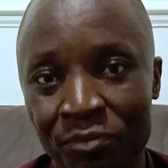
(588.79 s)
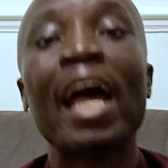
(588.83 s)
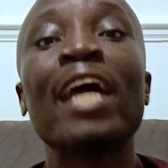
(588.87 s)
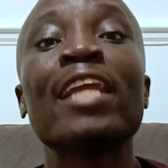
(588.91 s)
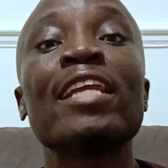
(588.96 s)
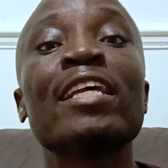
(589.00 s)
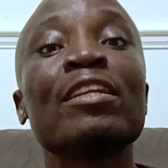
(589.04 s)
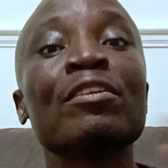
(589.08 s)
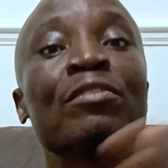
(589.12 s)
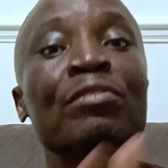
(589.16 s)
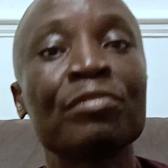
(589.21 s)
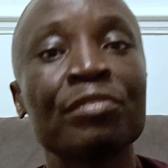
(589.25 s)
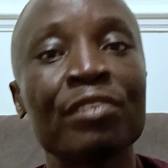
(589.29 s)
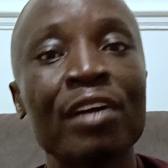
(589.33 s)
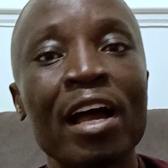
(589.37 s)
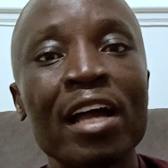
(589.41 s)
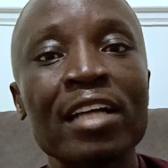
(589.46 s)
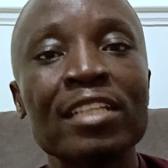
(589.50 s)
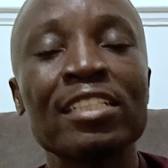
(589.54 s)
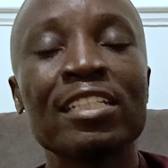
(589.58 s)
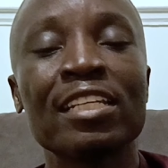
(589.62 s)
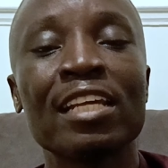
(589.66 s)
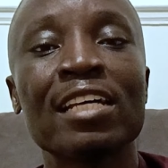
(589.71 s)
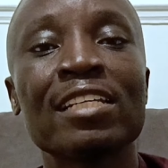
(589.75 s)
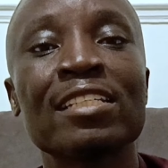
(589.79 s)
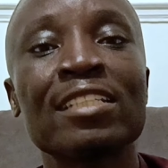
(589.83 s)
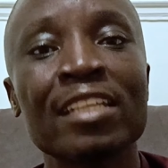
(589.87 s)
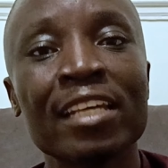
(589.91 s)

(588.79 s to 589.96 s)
And in fact, they are